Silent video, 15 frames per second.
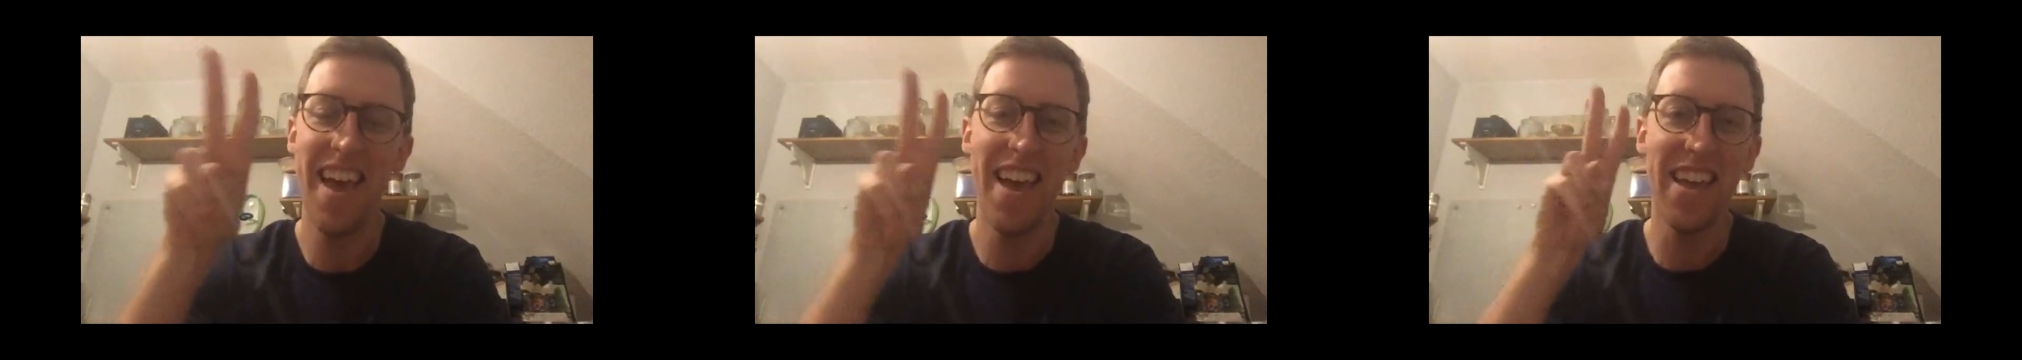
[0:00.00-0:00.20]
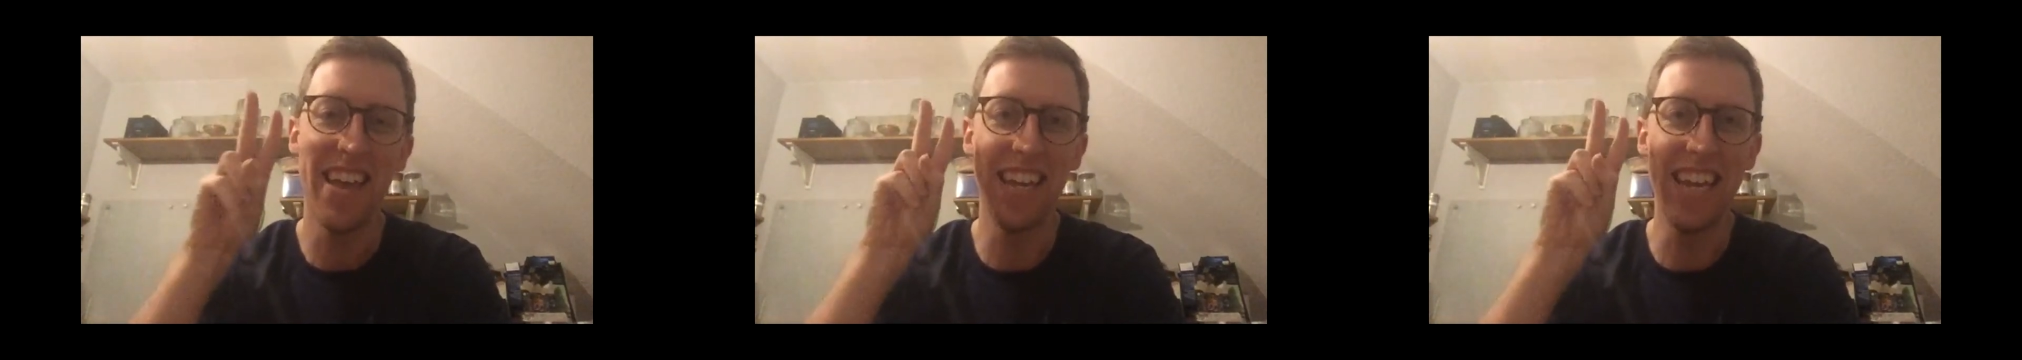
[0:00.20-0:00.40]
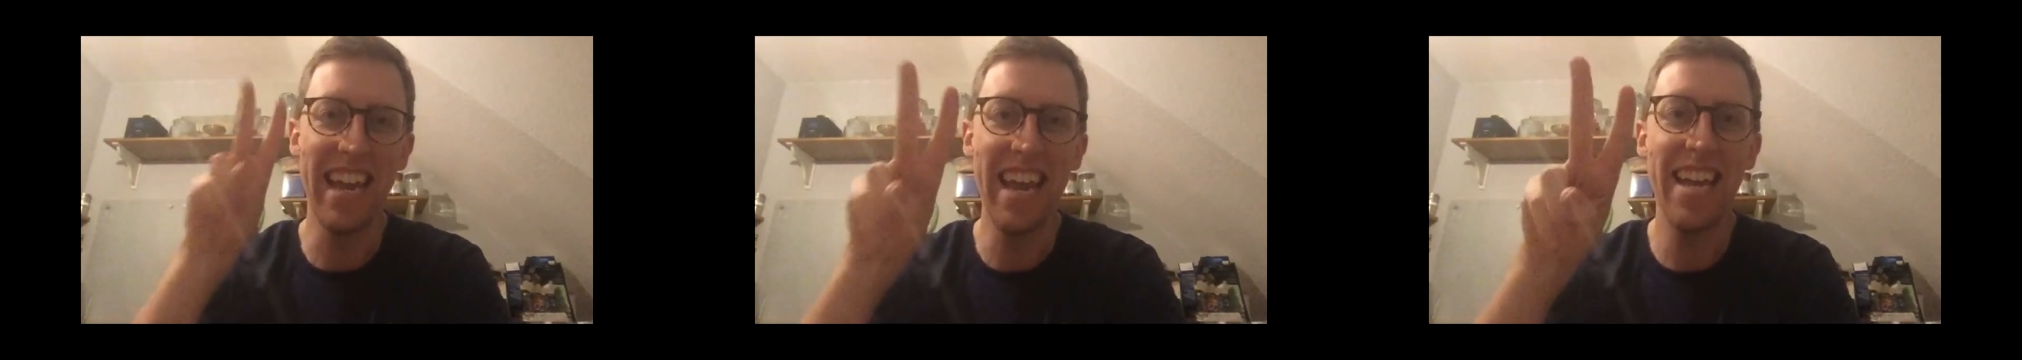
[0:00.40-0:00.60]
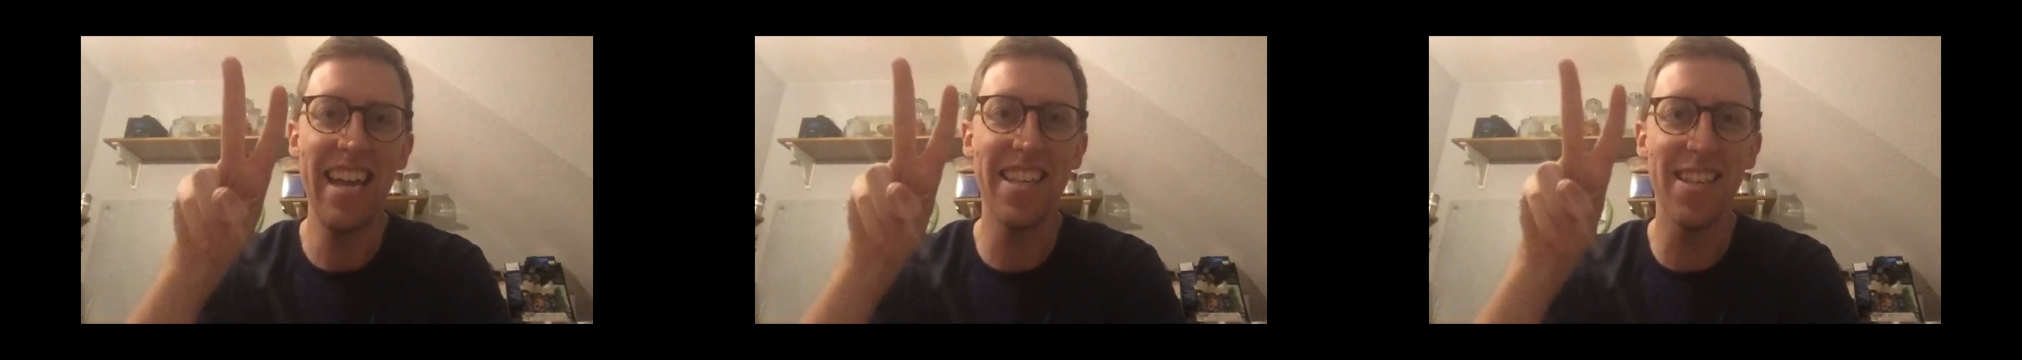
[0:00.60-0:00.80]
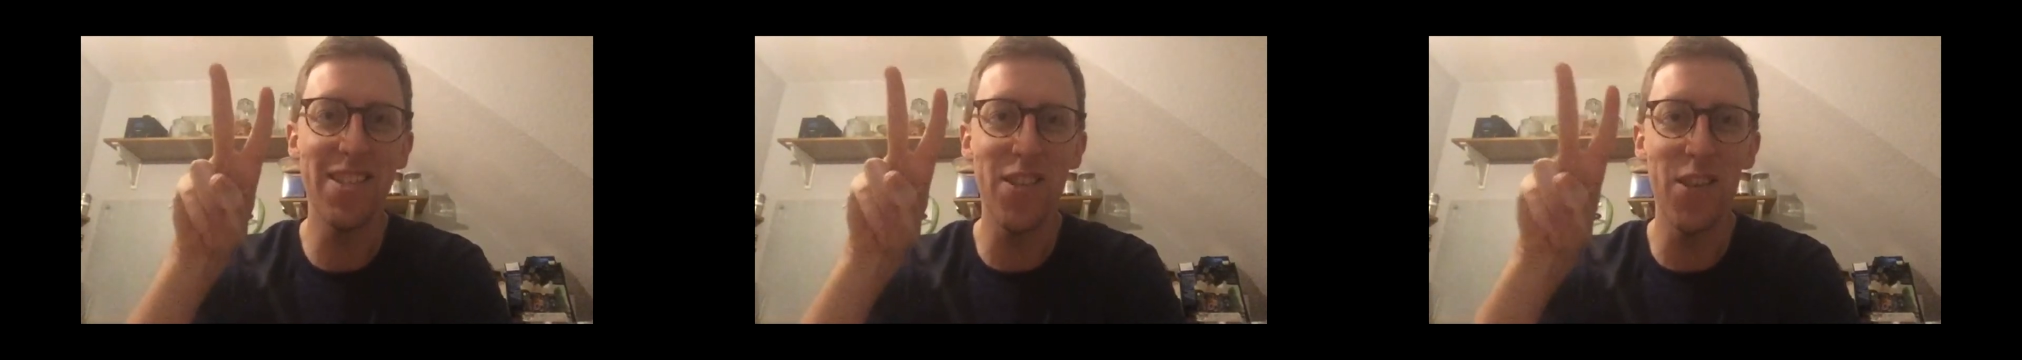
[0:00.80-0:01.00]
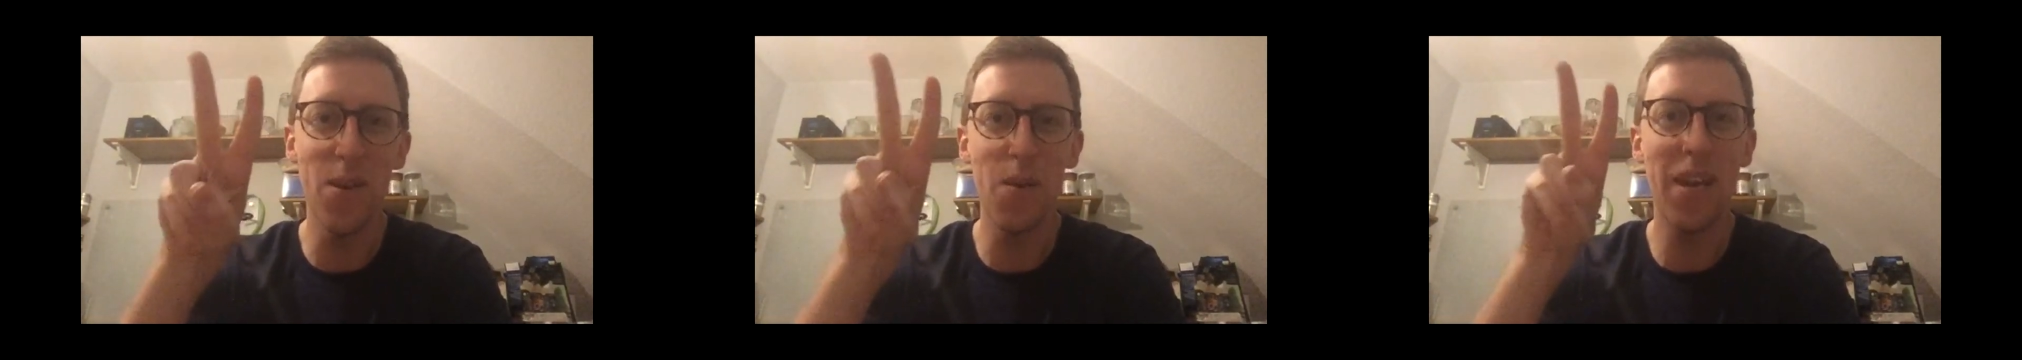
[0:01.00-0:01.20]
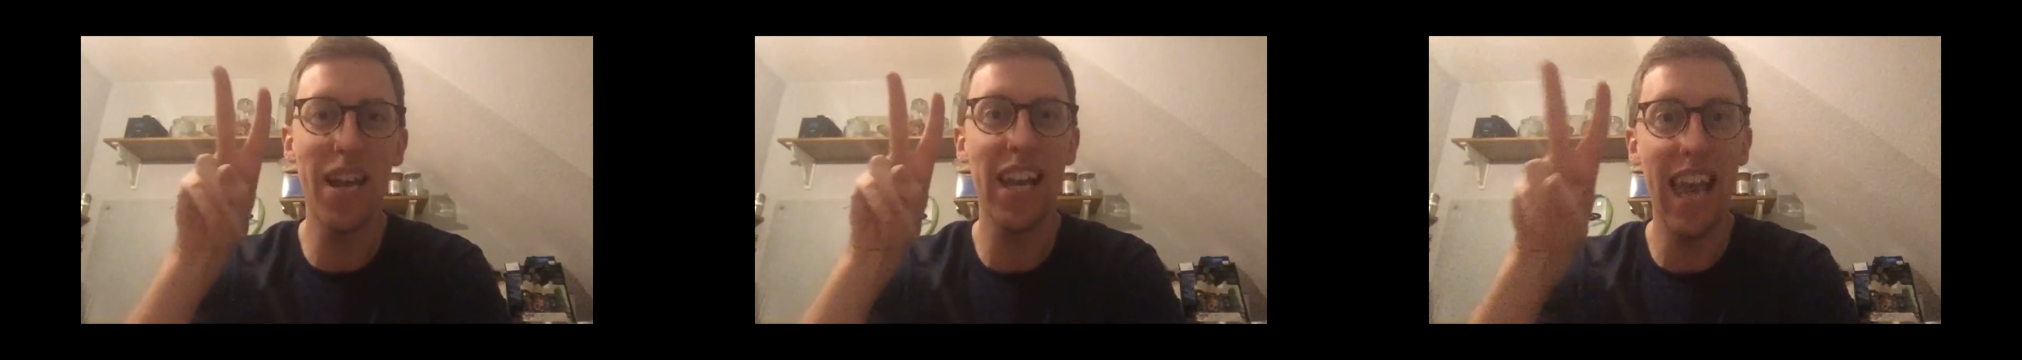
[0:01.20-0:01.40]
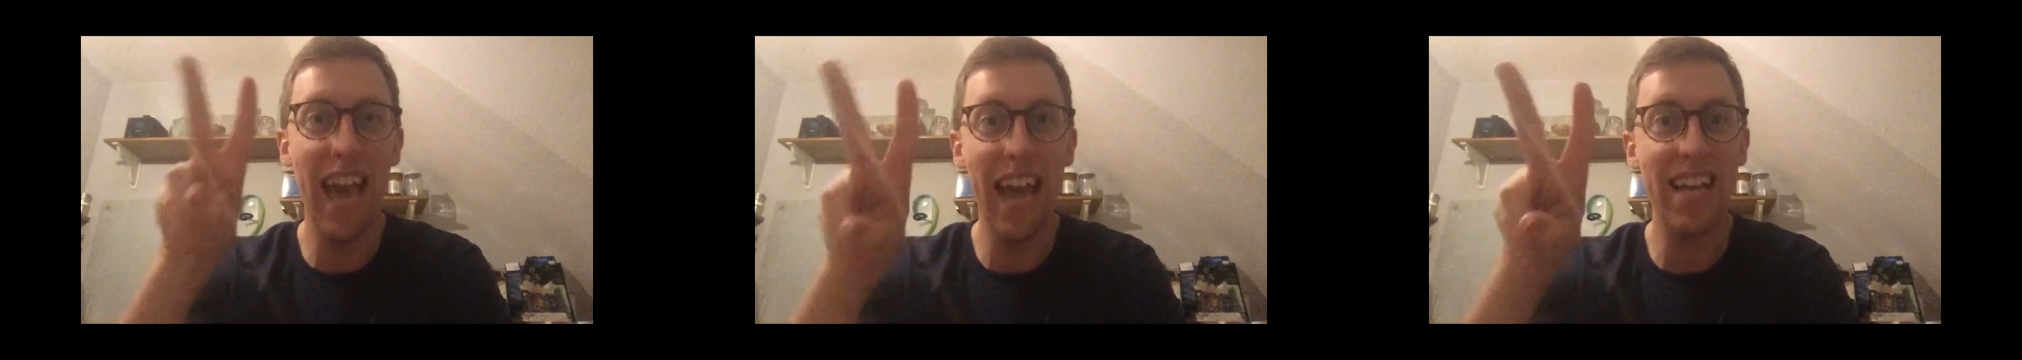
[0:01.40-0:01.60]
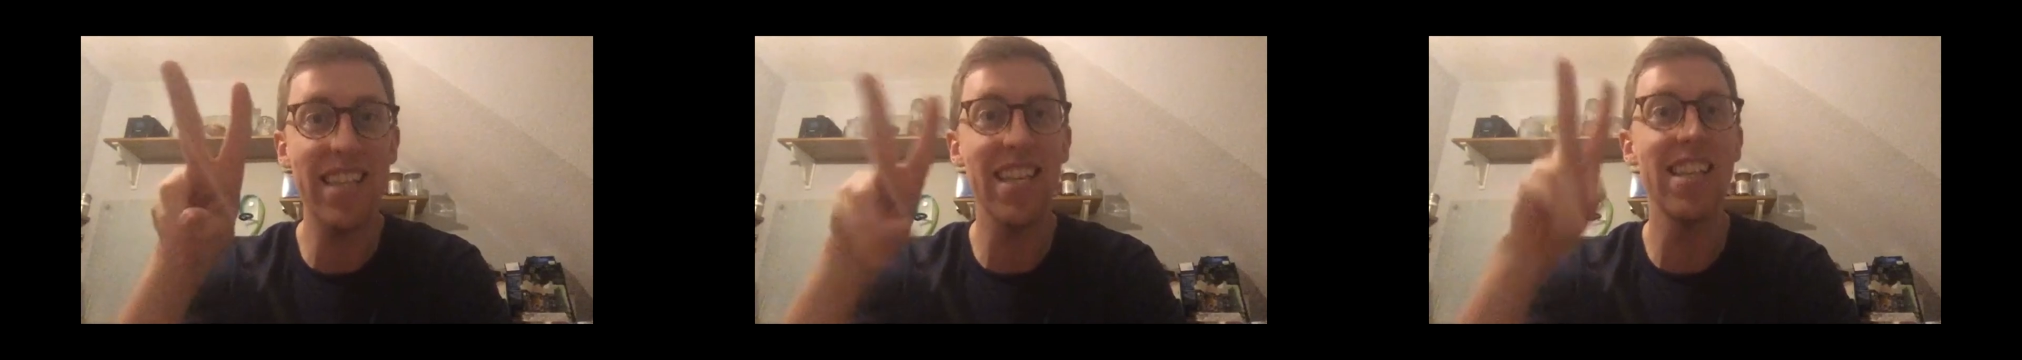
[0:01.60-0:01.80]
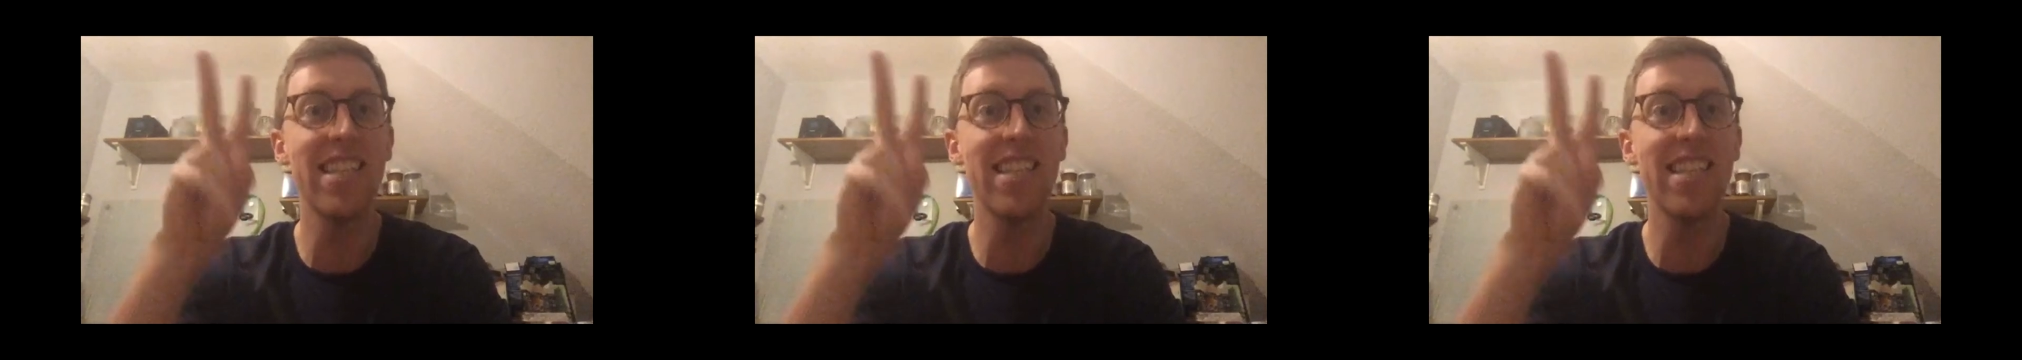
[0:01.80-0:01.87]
you need to collect